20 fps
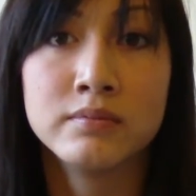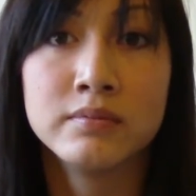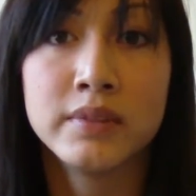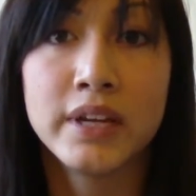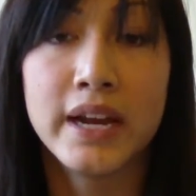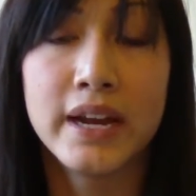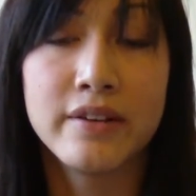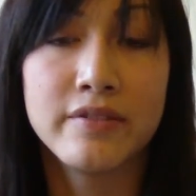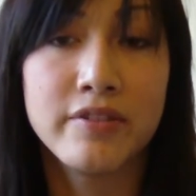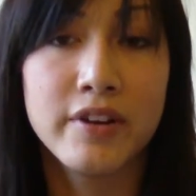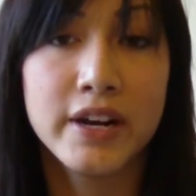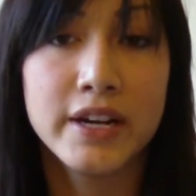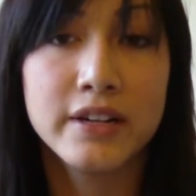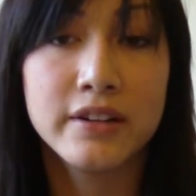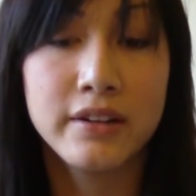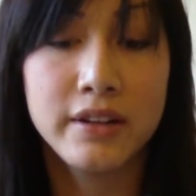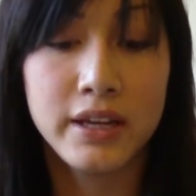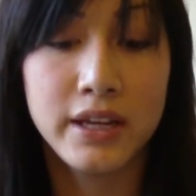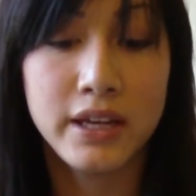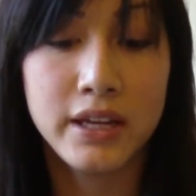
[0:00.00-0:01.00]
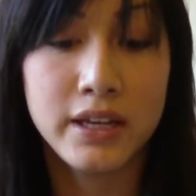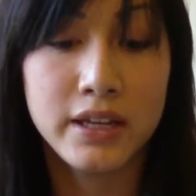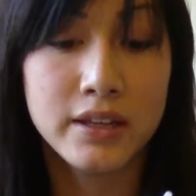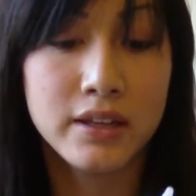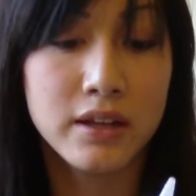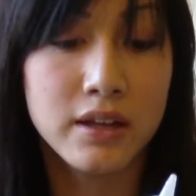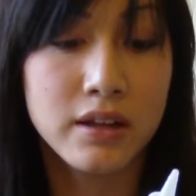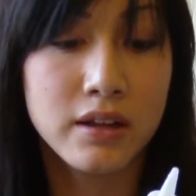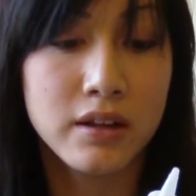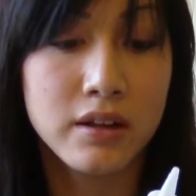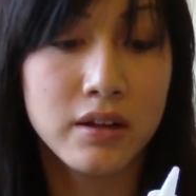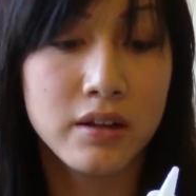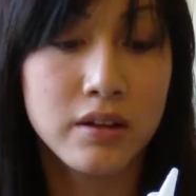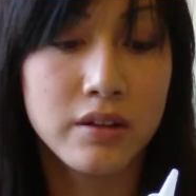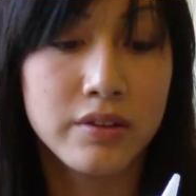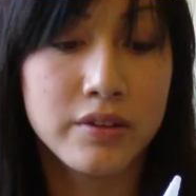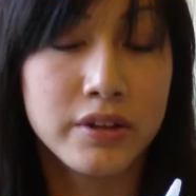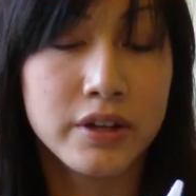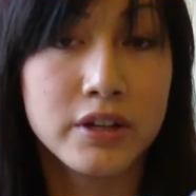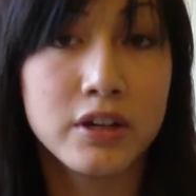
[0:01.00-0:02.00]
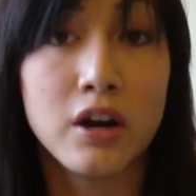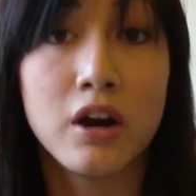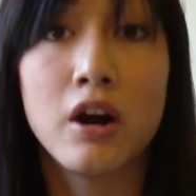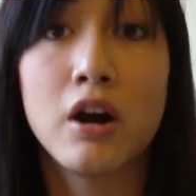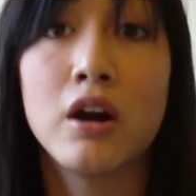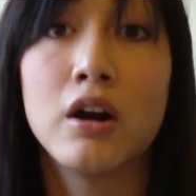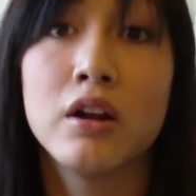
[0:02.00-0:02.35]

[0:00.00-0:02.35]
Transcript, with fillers: and finally there are